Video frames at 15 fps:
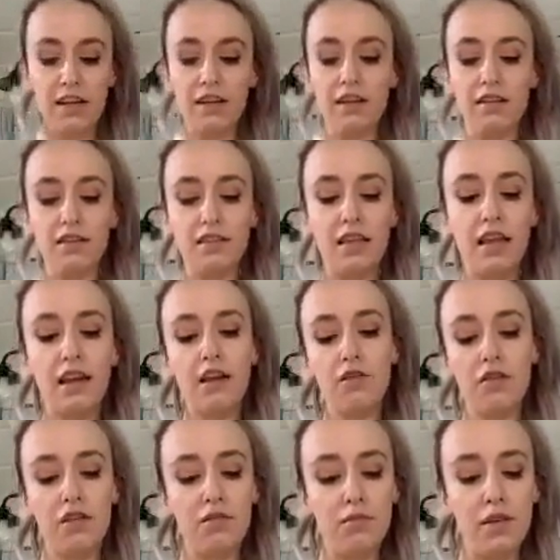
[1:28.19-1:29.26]
and it sat
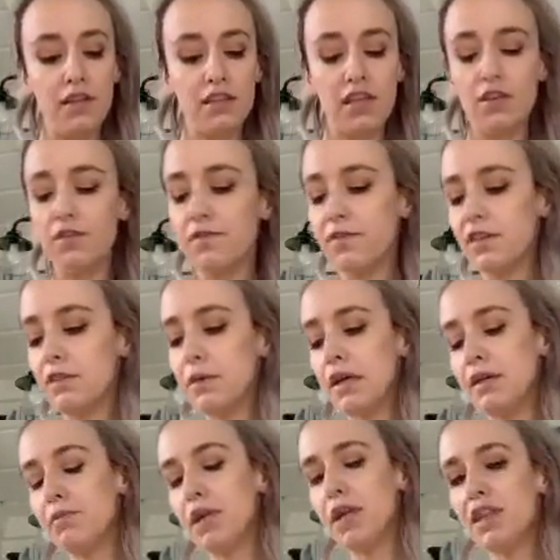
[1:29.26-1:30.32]
out on my shelf for
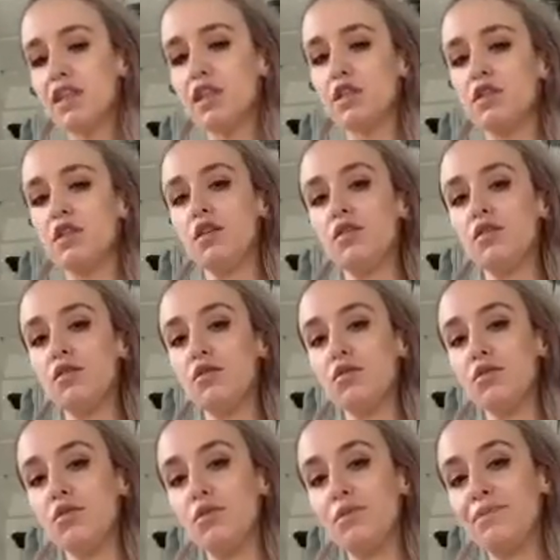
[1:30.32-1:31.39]
about a month,
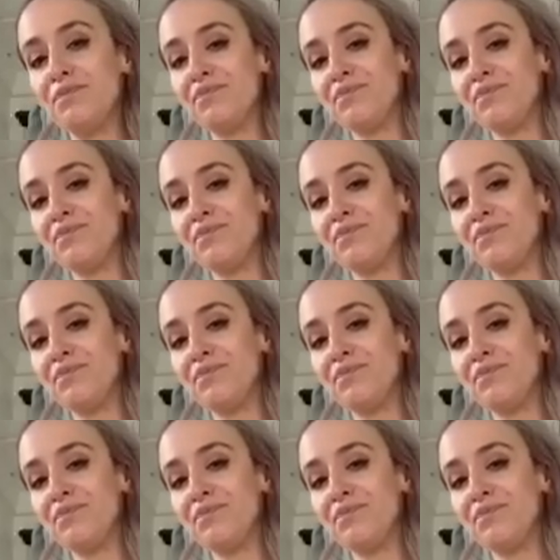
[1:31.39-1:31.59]
so